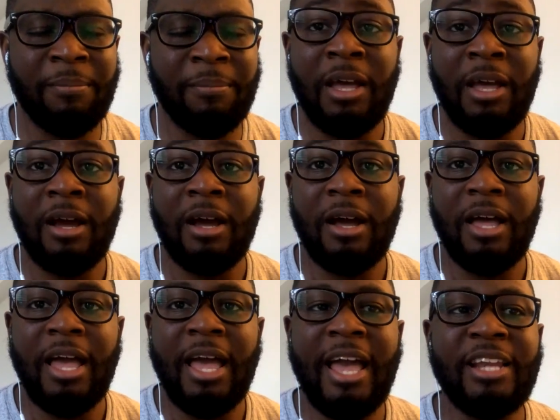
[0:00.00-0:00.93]

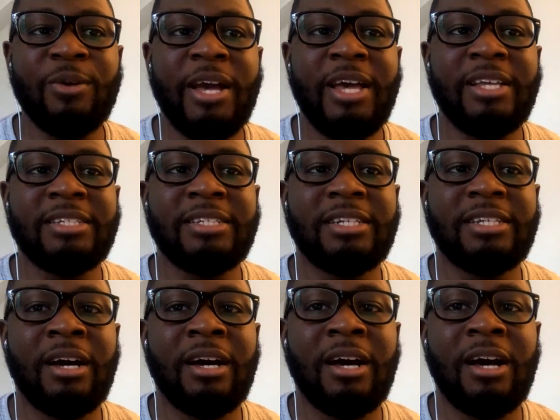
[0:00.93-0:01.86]
Anyways,
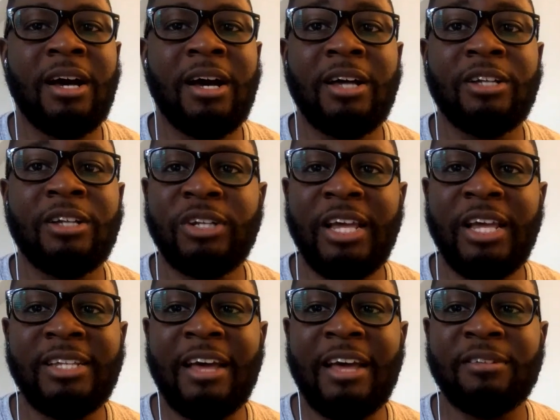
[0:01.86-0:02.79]
do you ladies have
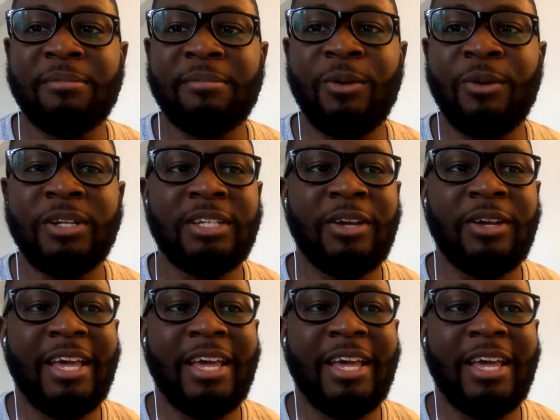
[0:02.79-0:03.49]
something you want to say on the exit?